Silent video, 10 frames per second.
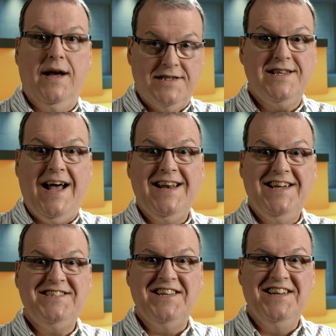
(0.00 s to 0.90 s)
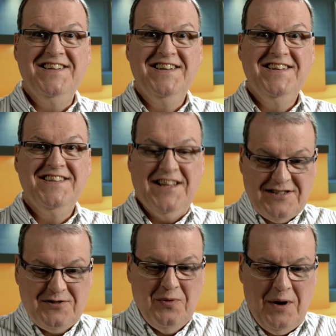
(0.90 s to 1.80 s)
It's that easy.
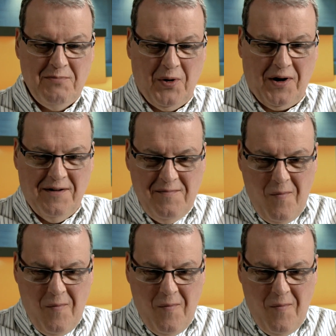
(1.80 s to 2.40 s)
Let's do one more.